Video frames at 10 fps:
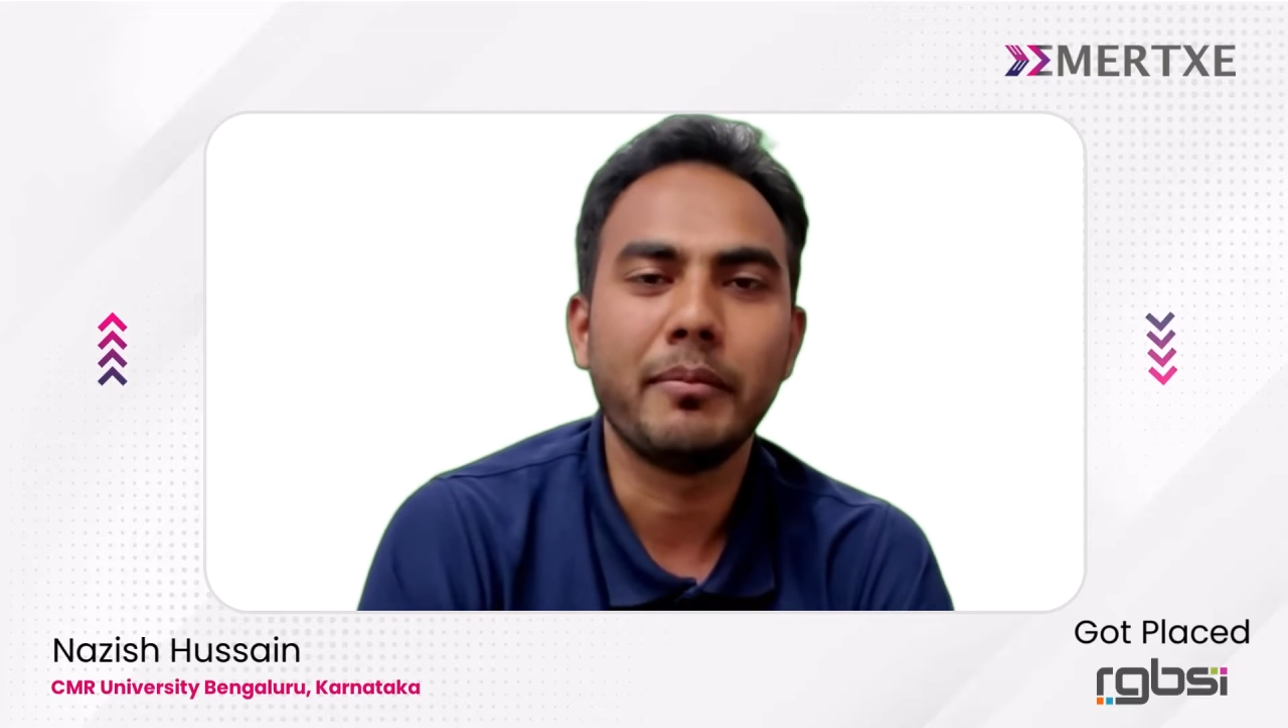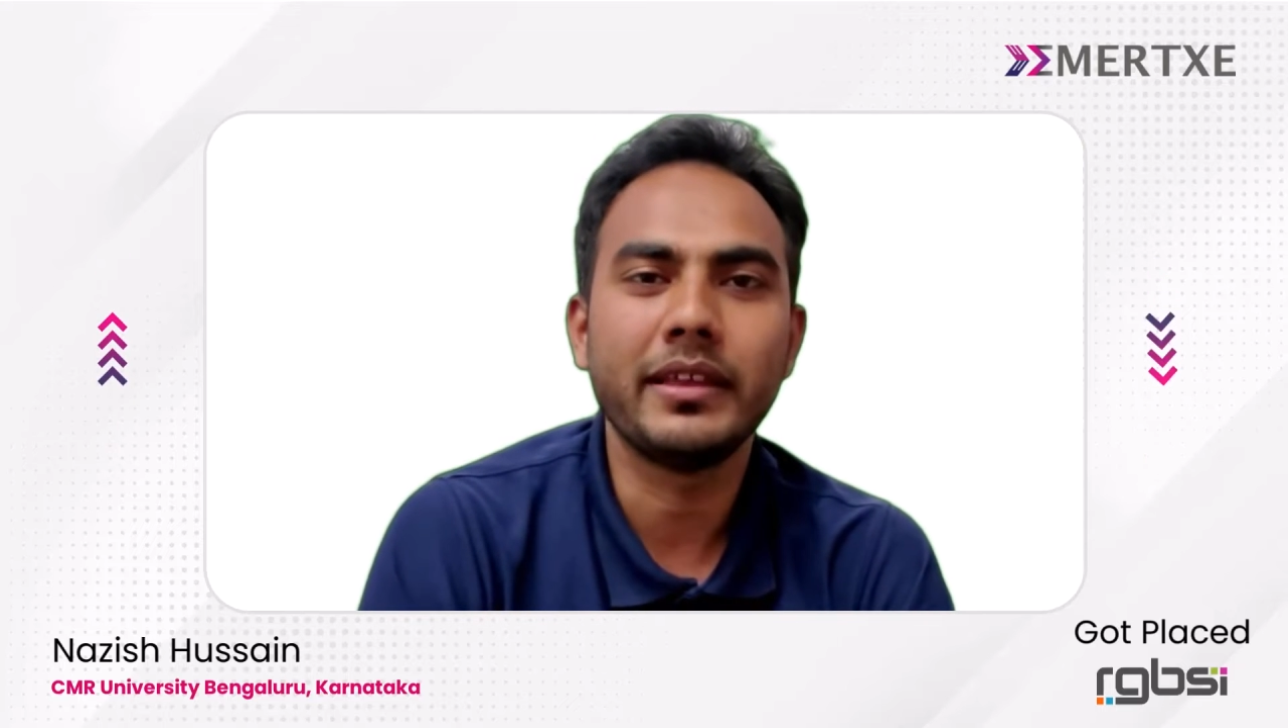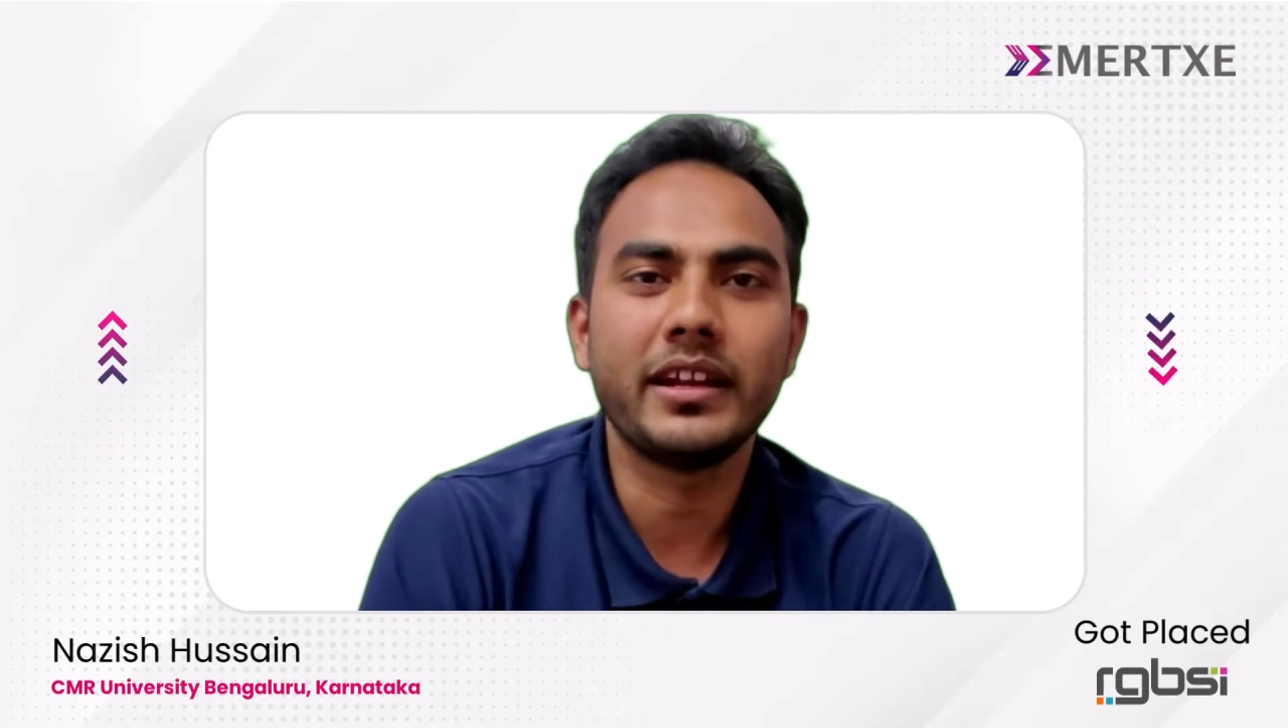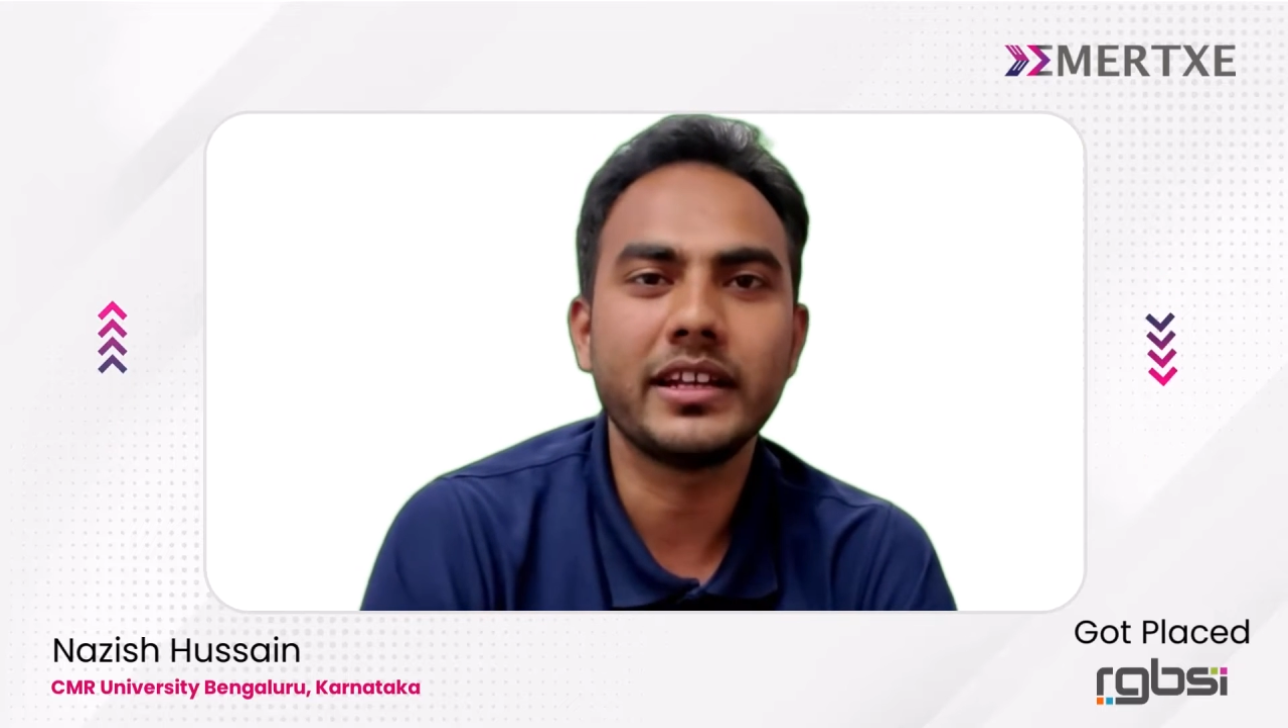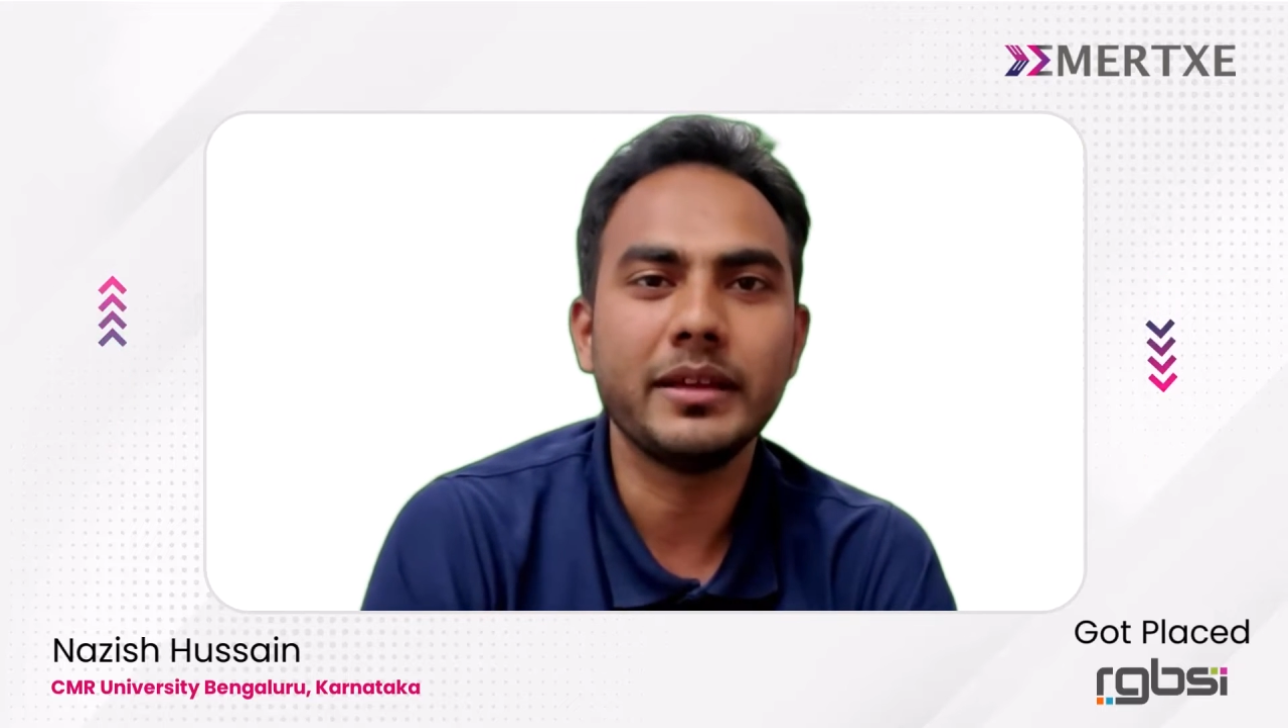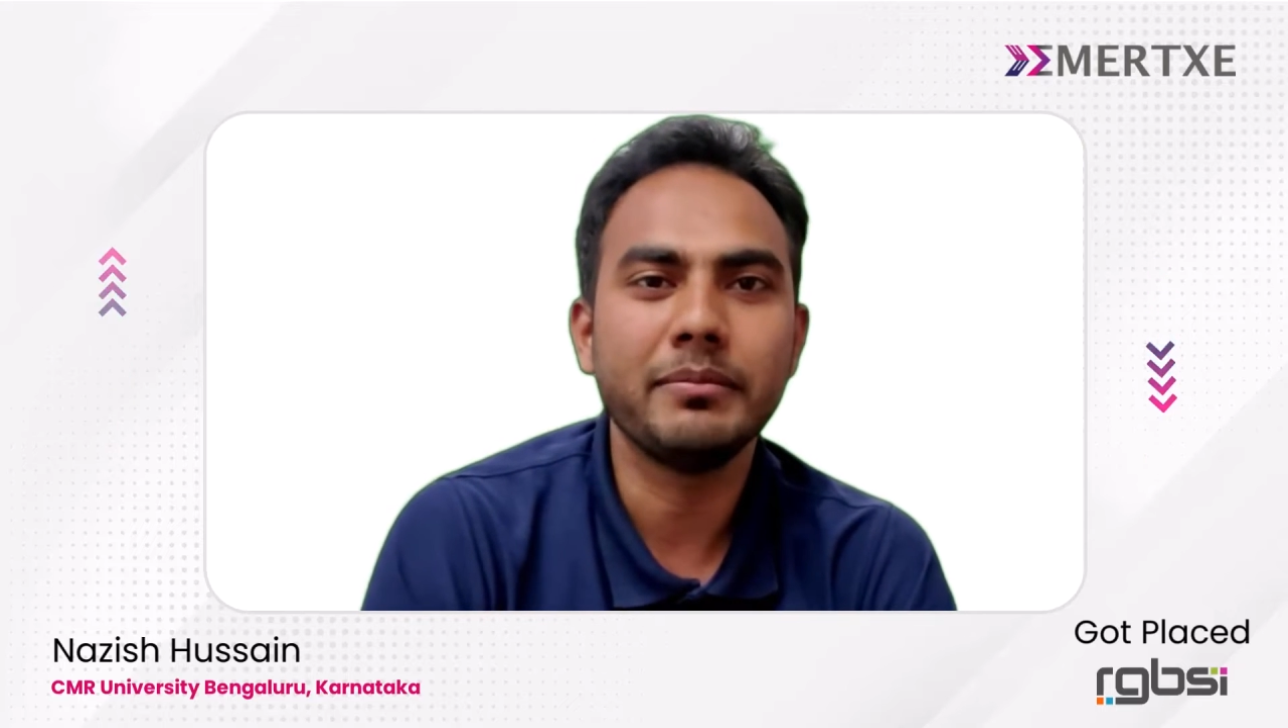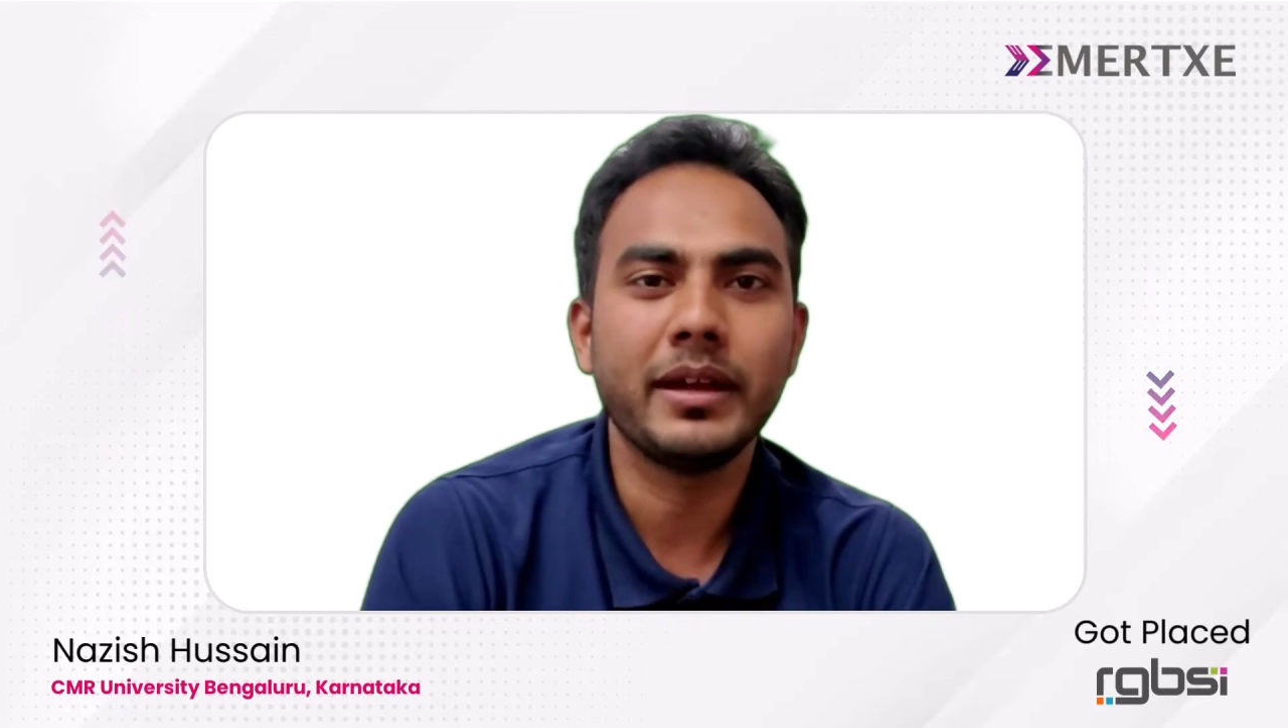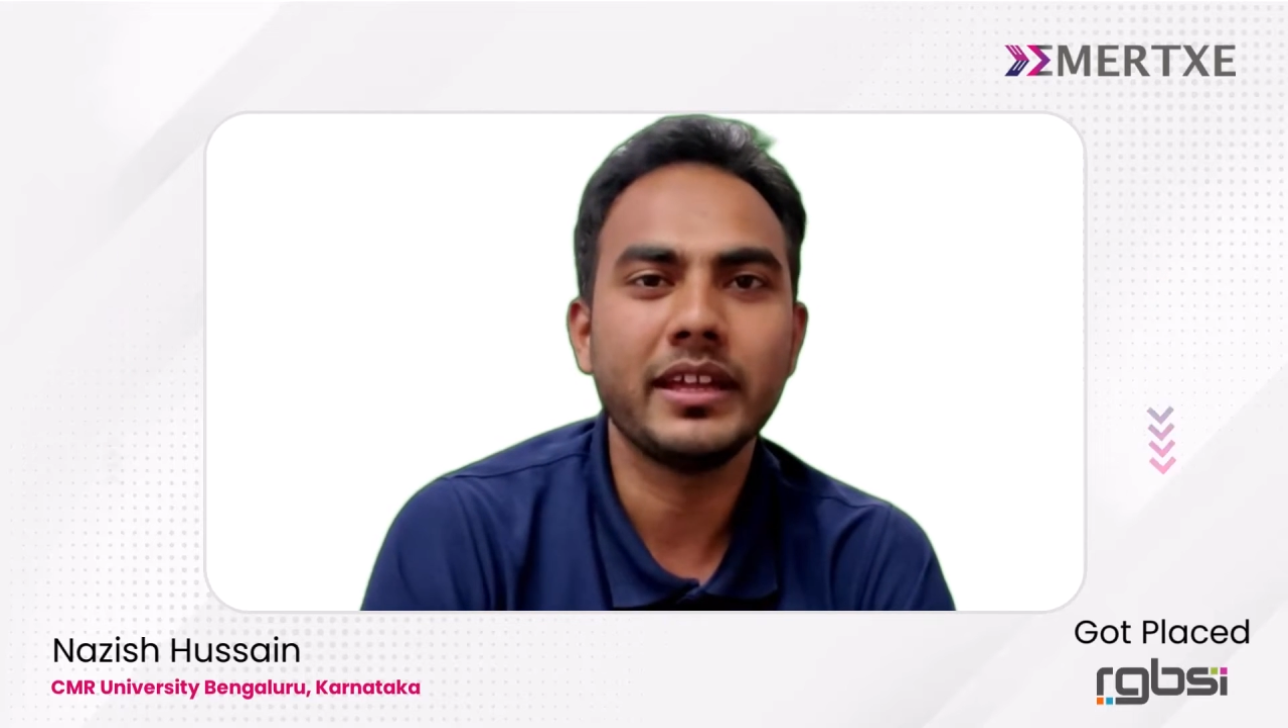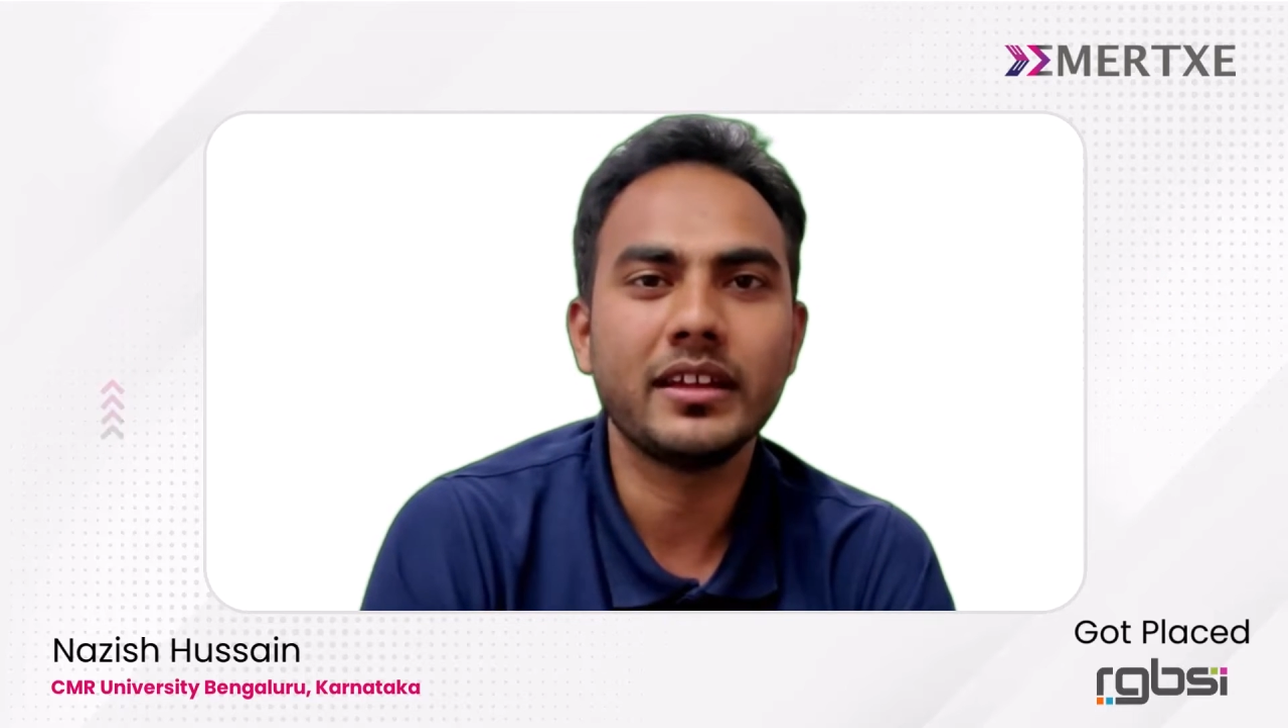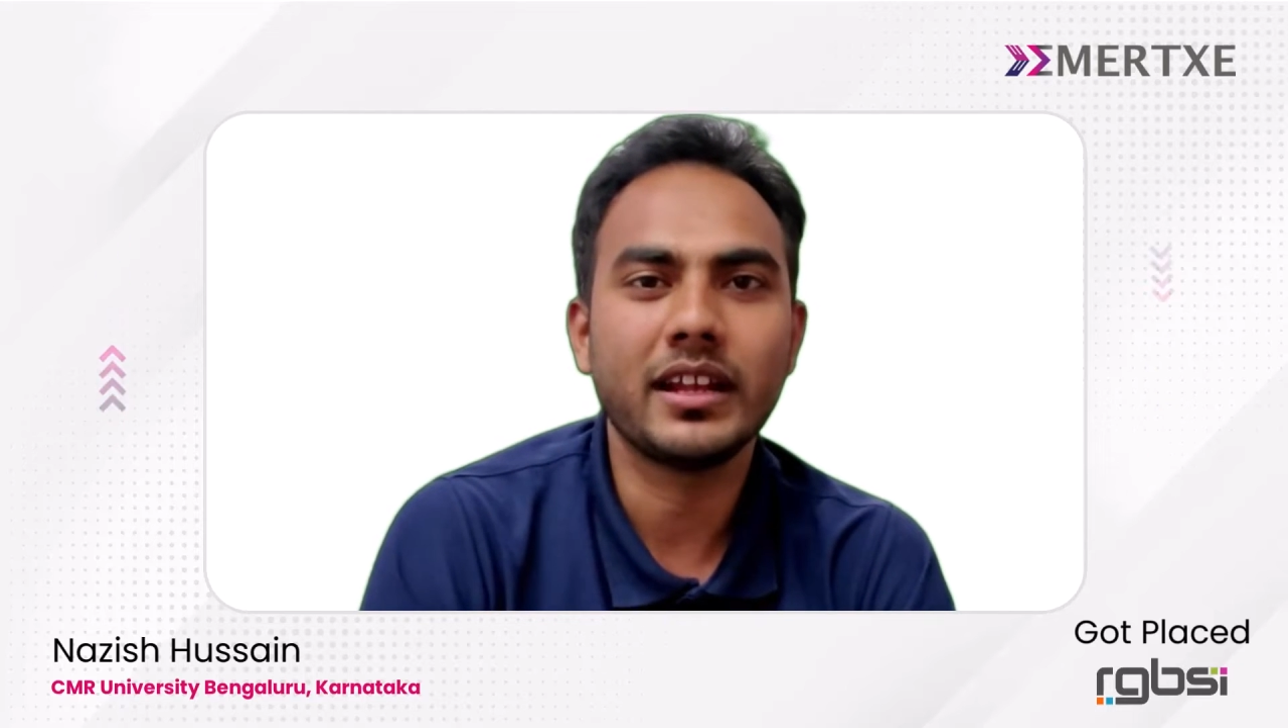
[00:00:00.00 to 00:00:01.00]
By the time
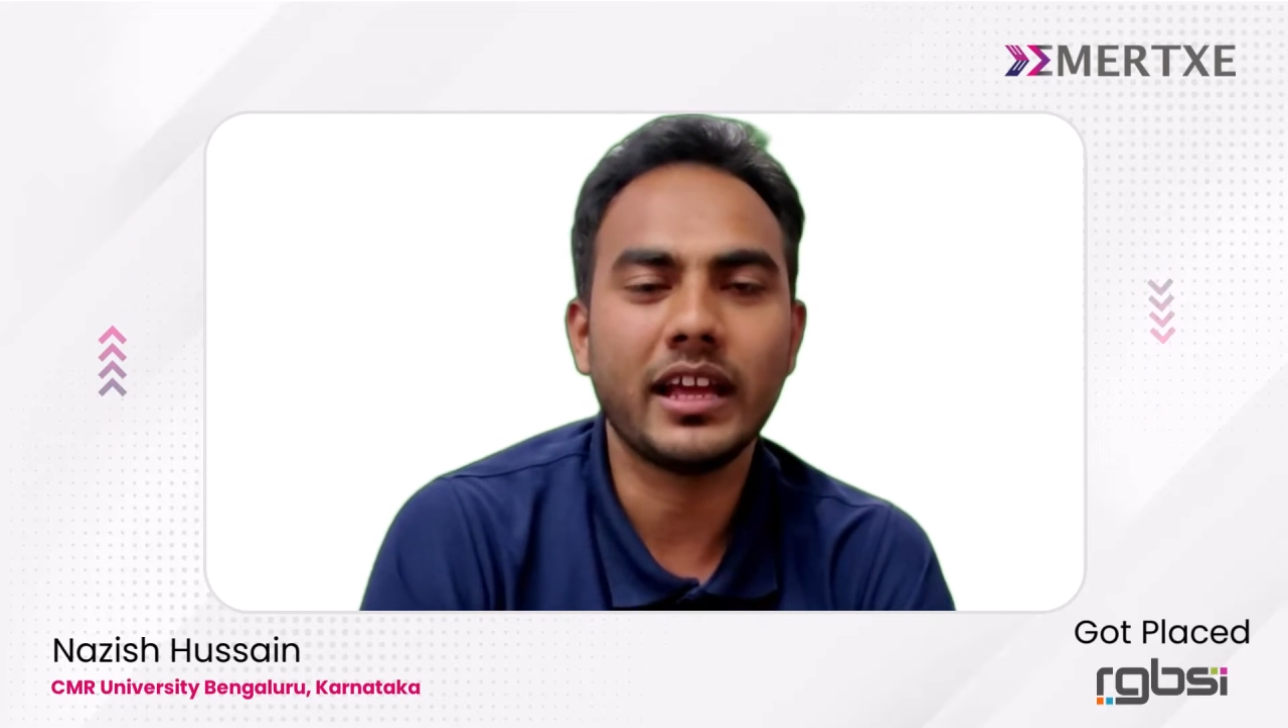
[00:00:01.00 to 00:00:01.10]
my